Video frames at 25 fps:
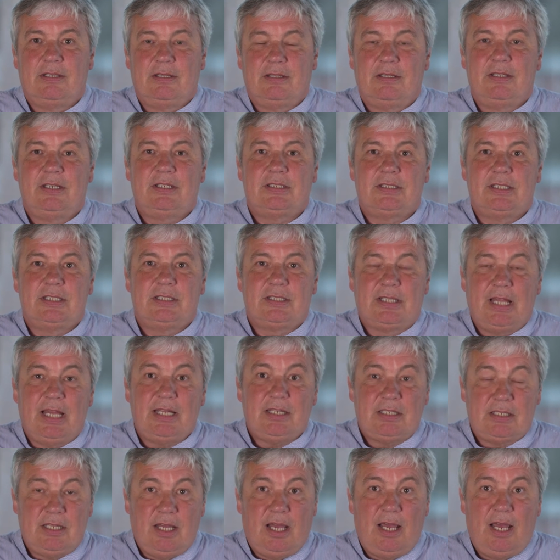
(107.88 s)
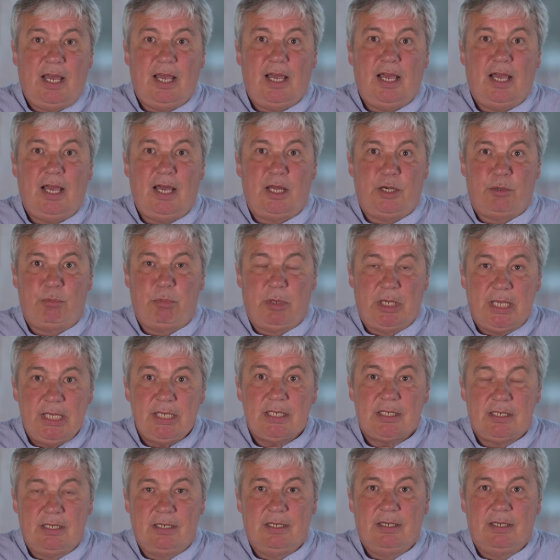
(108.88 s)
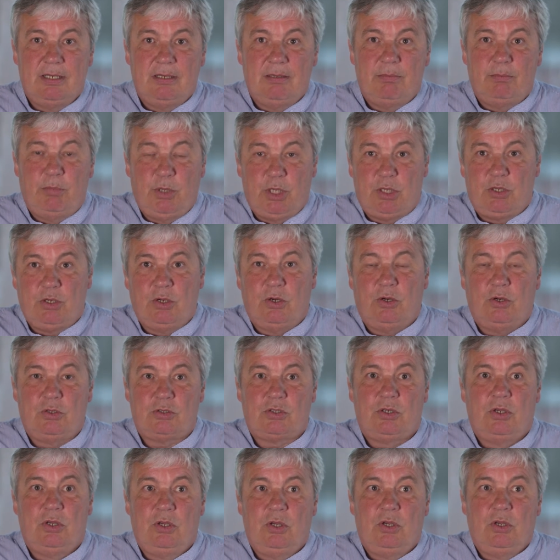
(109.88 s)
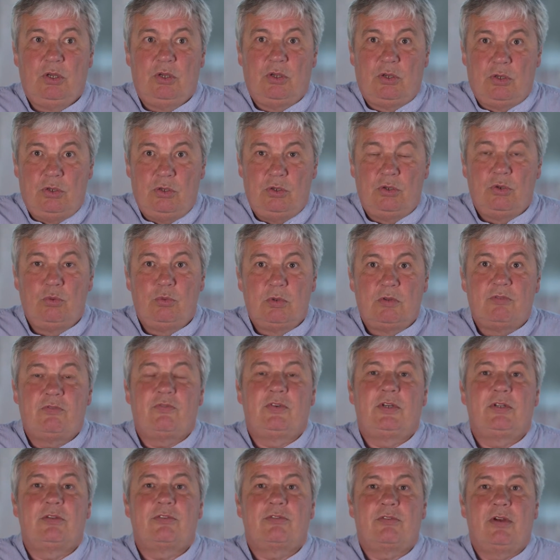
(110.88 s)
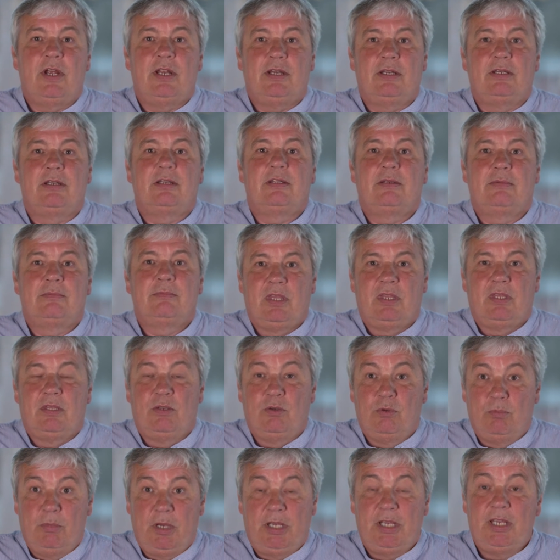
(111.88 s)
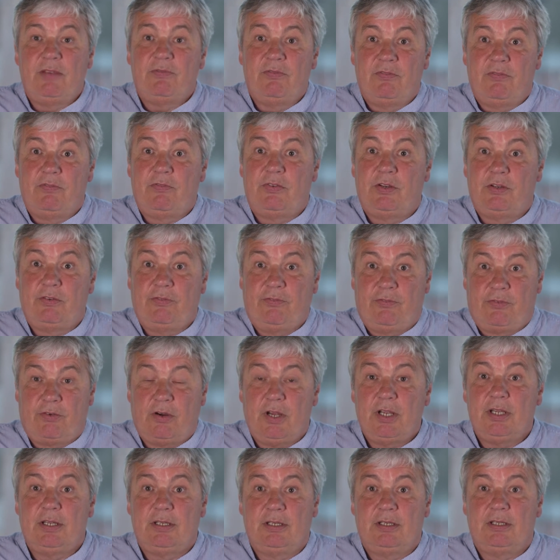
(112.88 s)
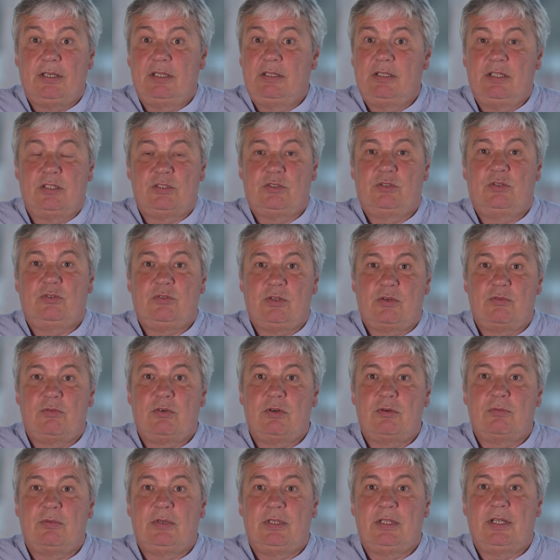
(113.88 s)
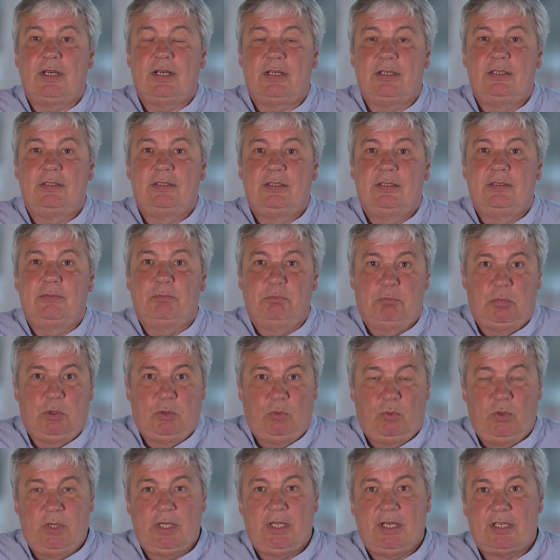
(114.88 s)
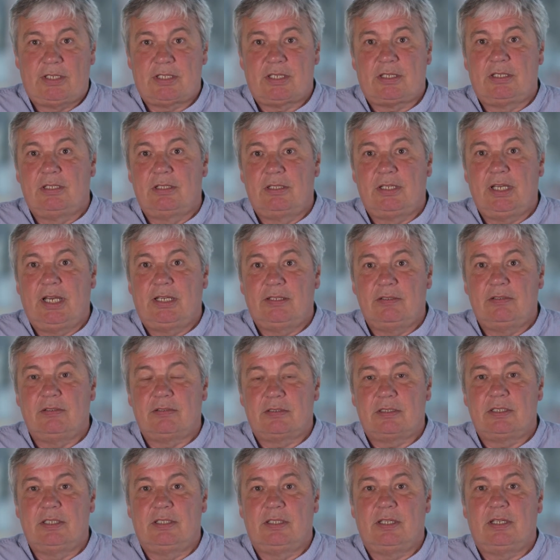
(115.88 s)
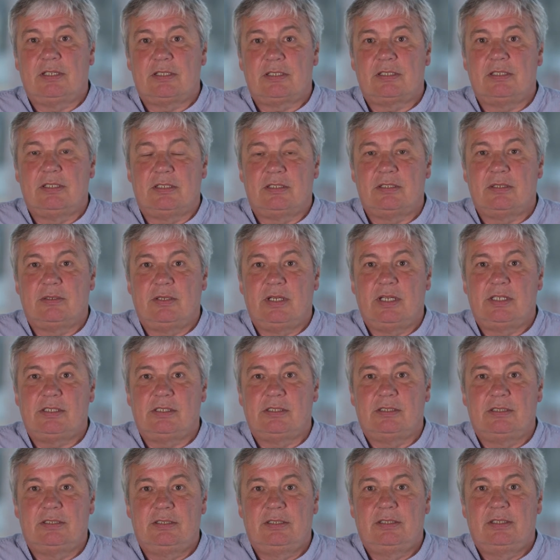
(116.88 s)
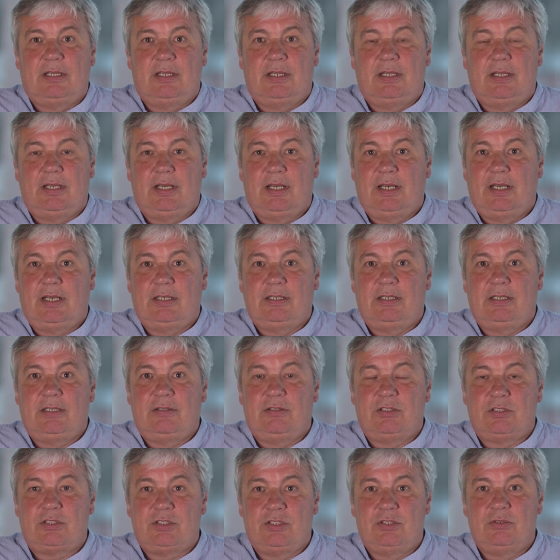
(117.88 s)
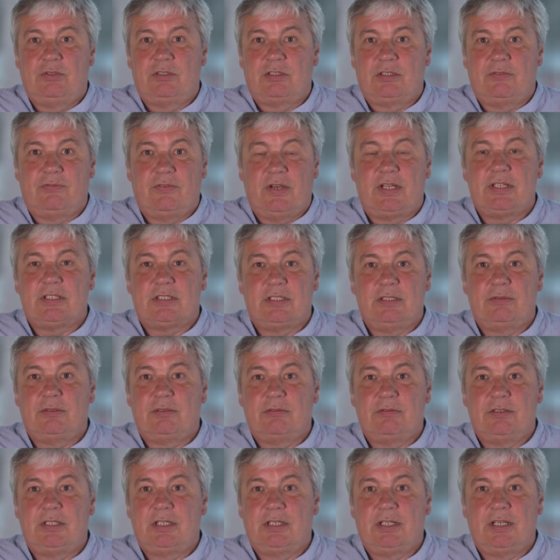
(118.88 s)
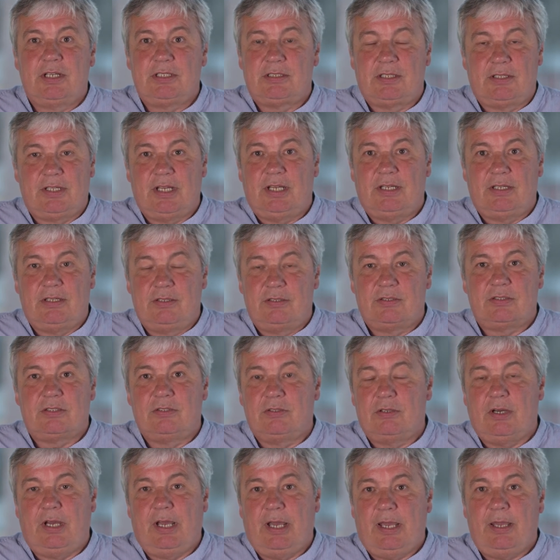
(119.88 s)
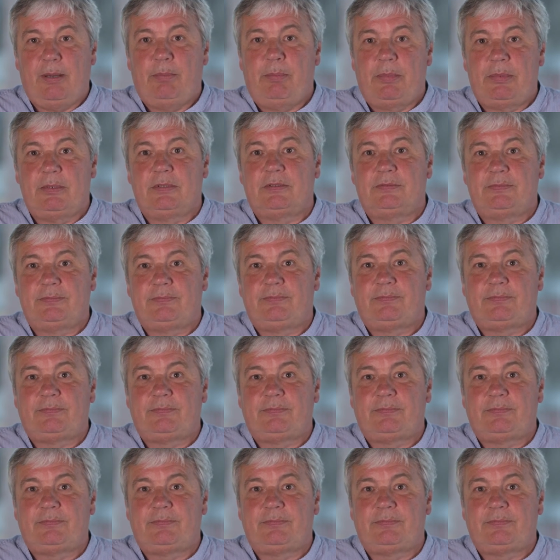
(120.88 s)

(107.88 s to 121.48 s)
This is, that's the hard bit, because you will feel threatened. You may even feel frightened, and there's nothing wrong with that, but we are still the adults in that situation. And the students eventually will realise that that does not happen.